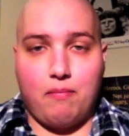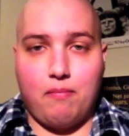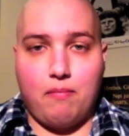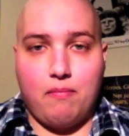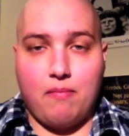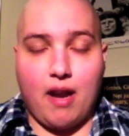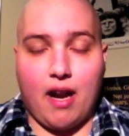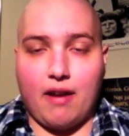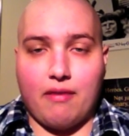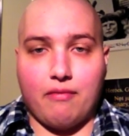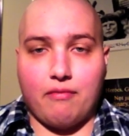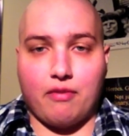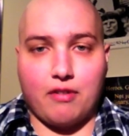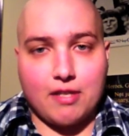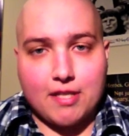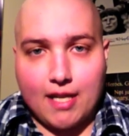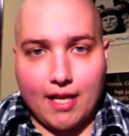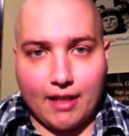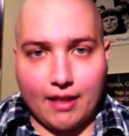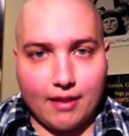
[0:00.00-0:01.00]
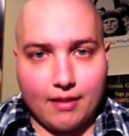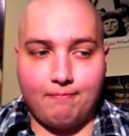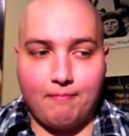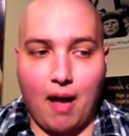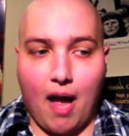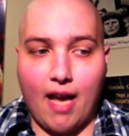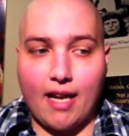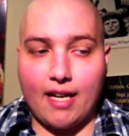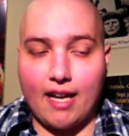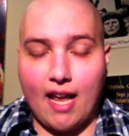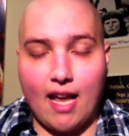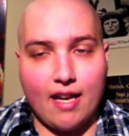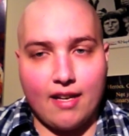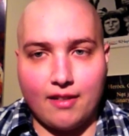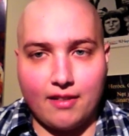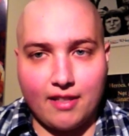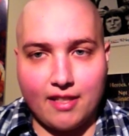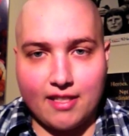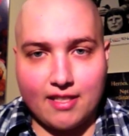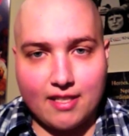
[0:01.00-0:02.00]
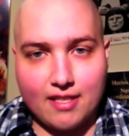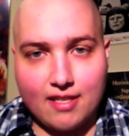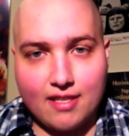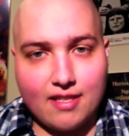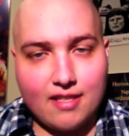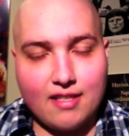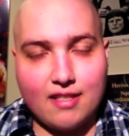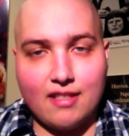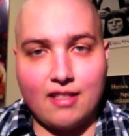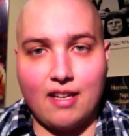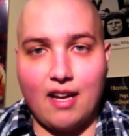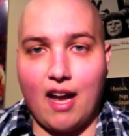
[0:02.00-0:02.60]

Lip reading: Not even for a second. I can handle this,